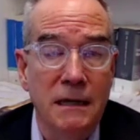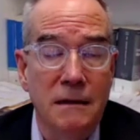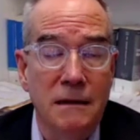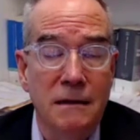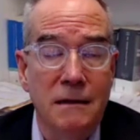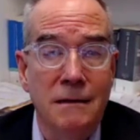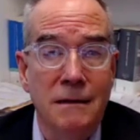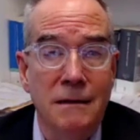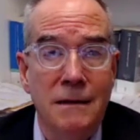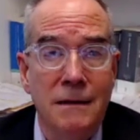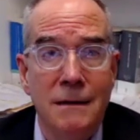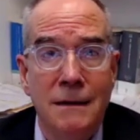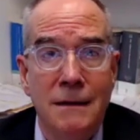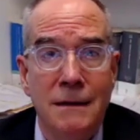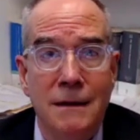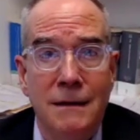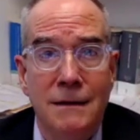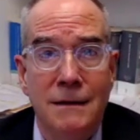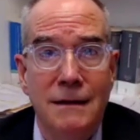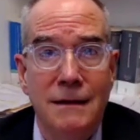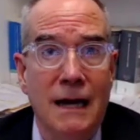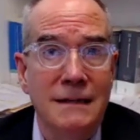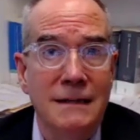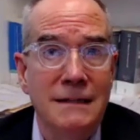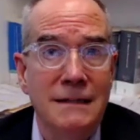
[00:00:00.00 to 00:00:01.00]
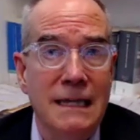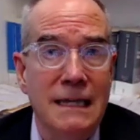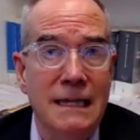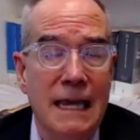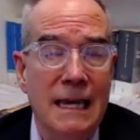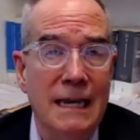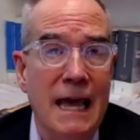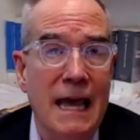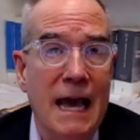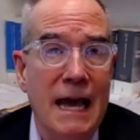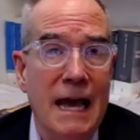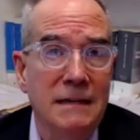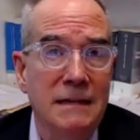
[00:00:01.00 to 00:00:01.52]
ill, not to
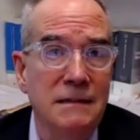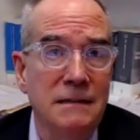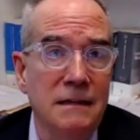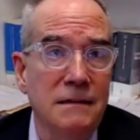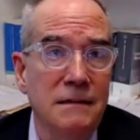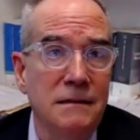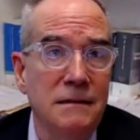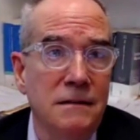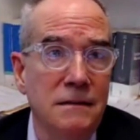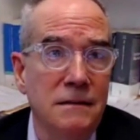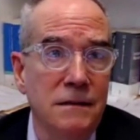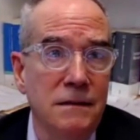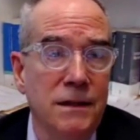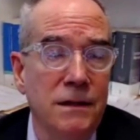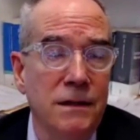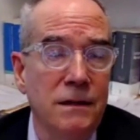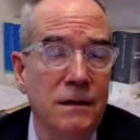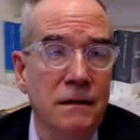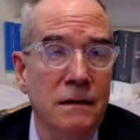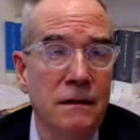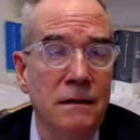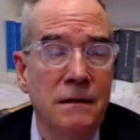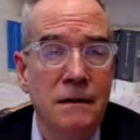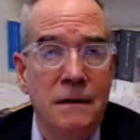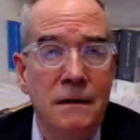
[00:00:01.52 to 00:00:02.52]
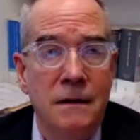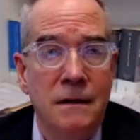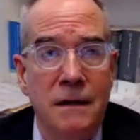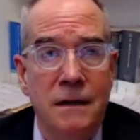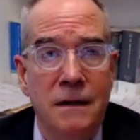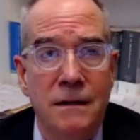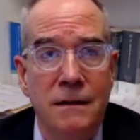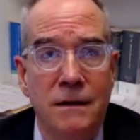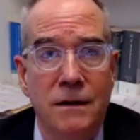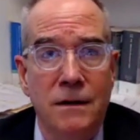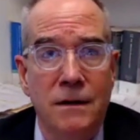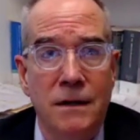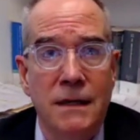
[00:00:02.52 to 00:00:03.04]
gain access to their
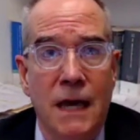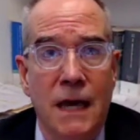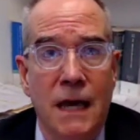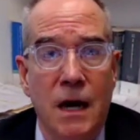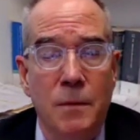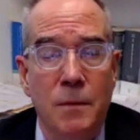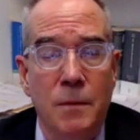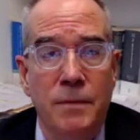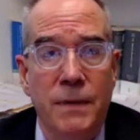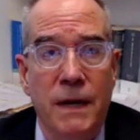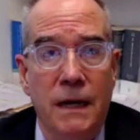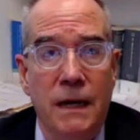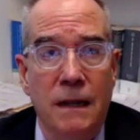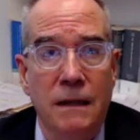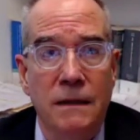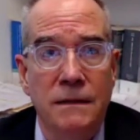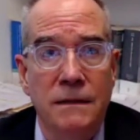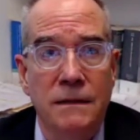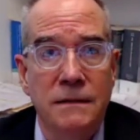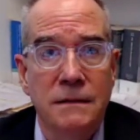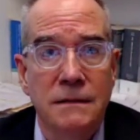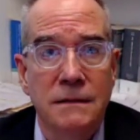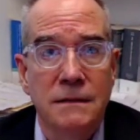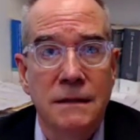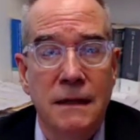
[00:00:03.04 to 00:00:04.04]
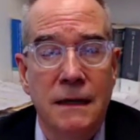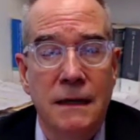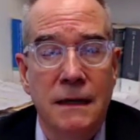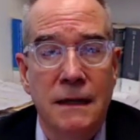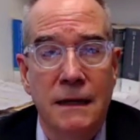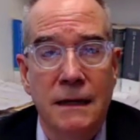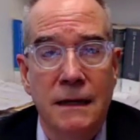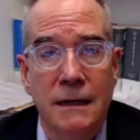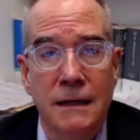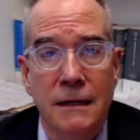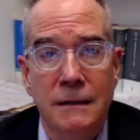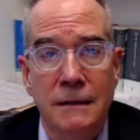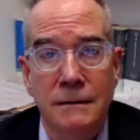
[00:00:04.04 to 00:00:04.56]
account balance
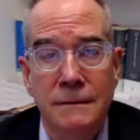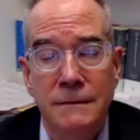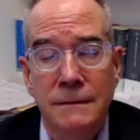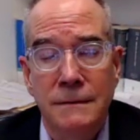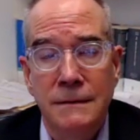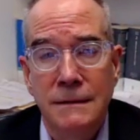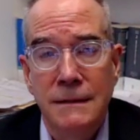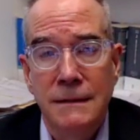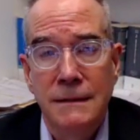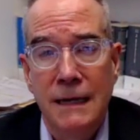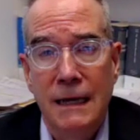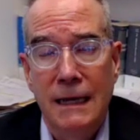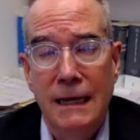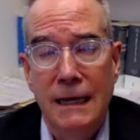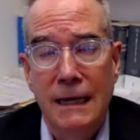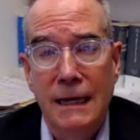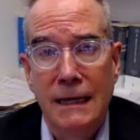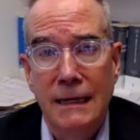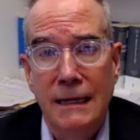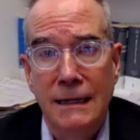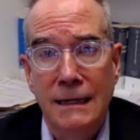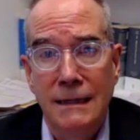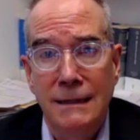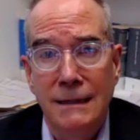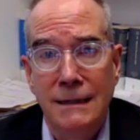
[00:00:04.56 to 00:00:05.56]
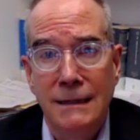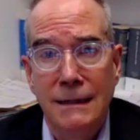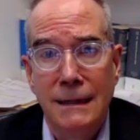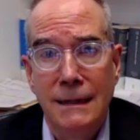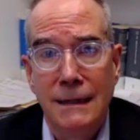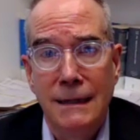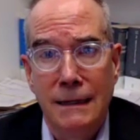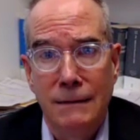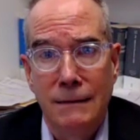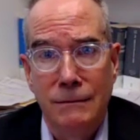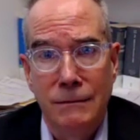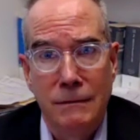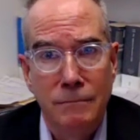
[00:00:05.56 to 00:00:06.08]
and
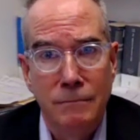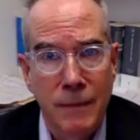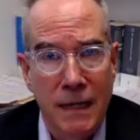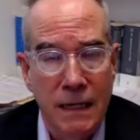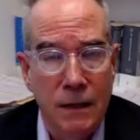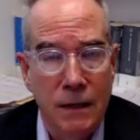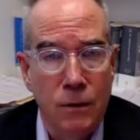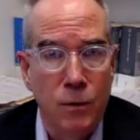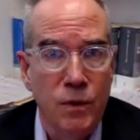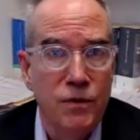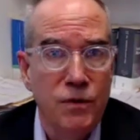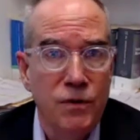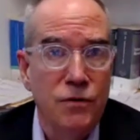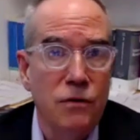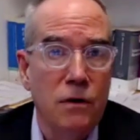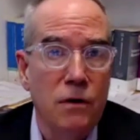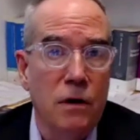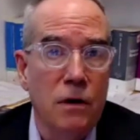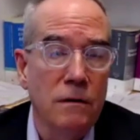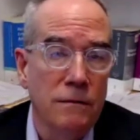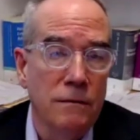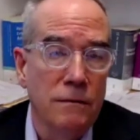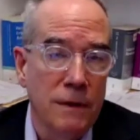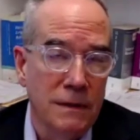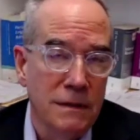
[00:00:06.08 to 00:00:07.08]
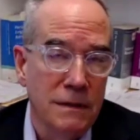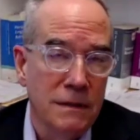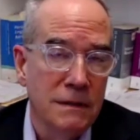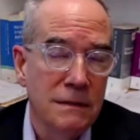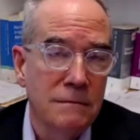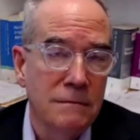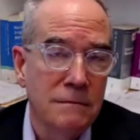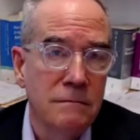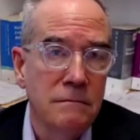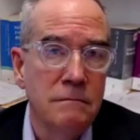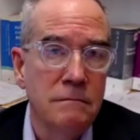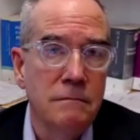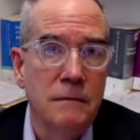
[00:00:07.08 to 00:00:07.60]
make a withdrawal
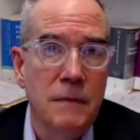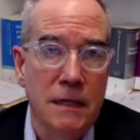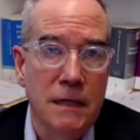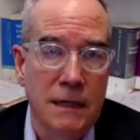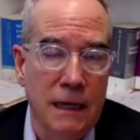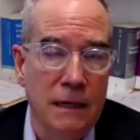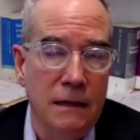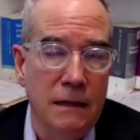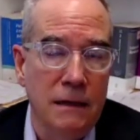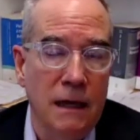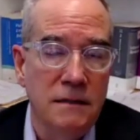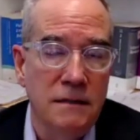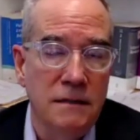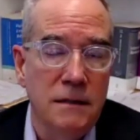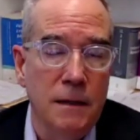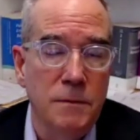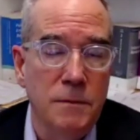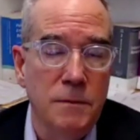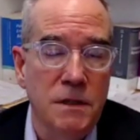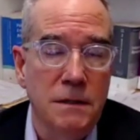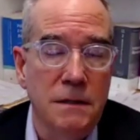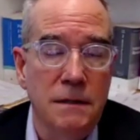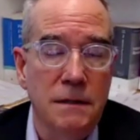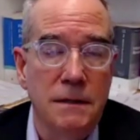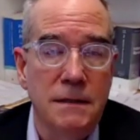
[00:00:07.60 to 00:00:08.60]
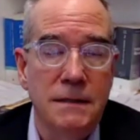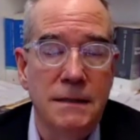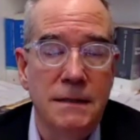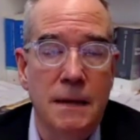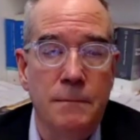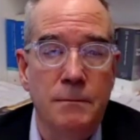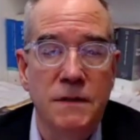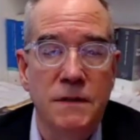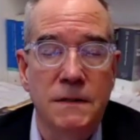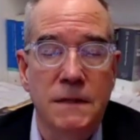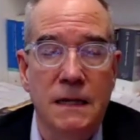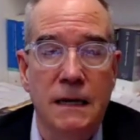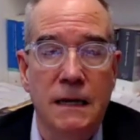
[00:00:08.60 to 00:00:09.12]
that's, again, not subject to
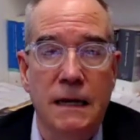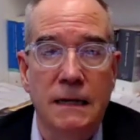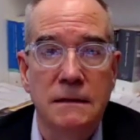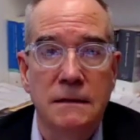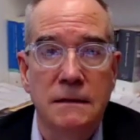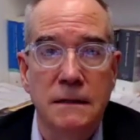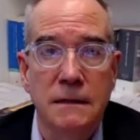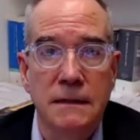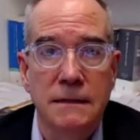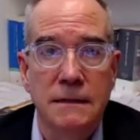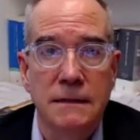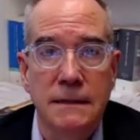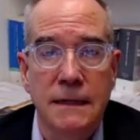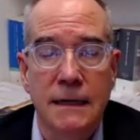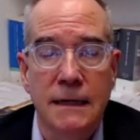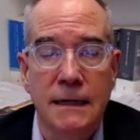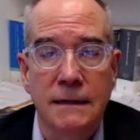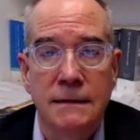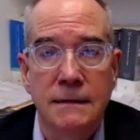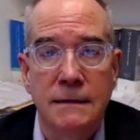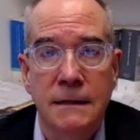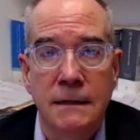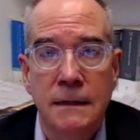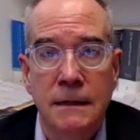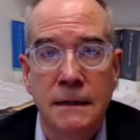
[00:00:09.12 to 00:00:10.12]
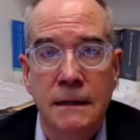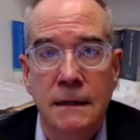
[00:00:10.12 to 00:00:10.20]
10% excise tax.